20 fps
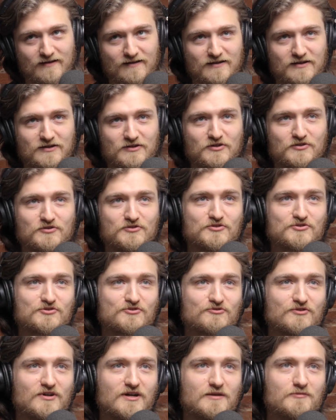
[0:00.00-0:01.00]
can you
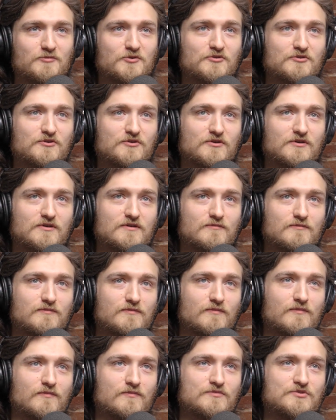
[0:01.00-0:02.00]
describe your
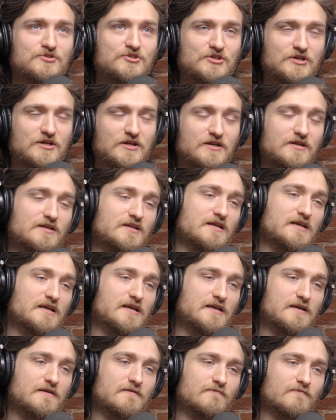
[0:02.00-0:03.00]

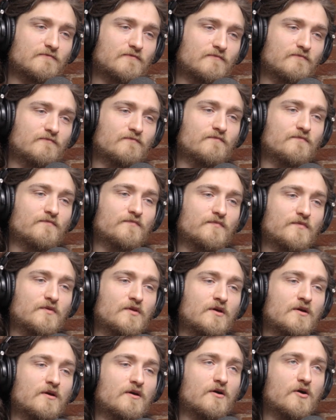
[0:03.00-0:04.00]
journey
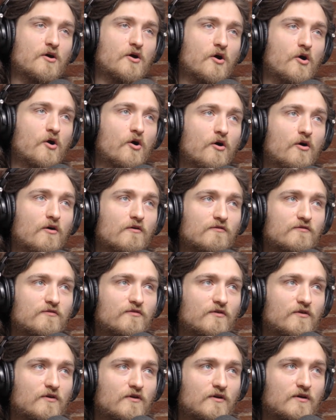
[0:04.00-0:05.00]

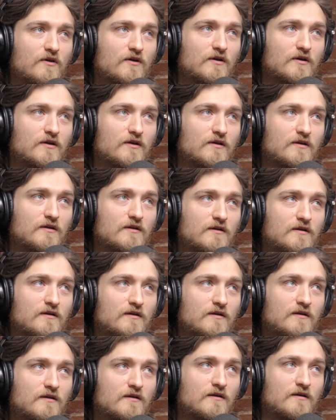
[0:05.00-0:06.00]
of
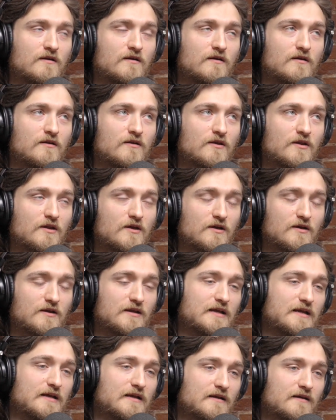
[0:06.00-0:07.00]

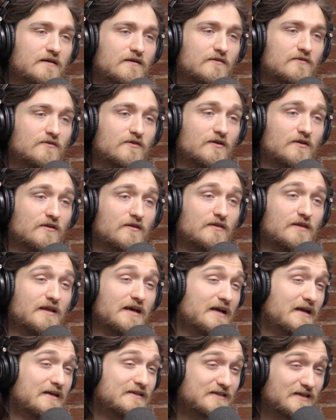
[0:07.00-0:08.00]
learning that
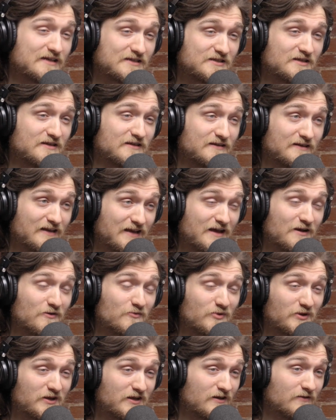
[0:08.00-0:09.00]
has actually now
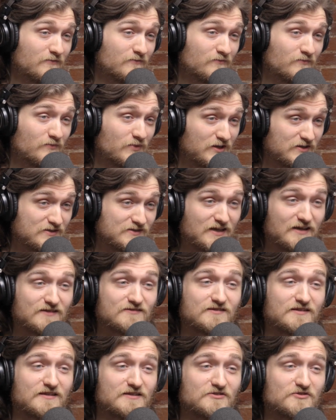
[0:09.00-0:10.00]
become, by the
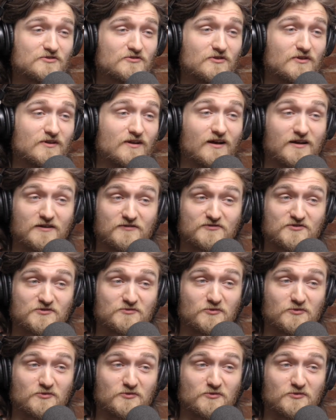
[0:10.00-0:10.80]
sounds of things, your life's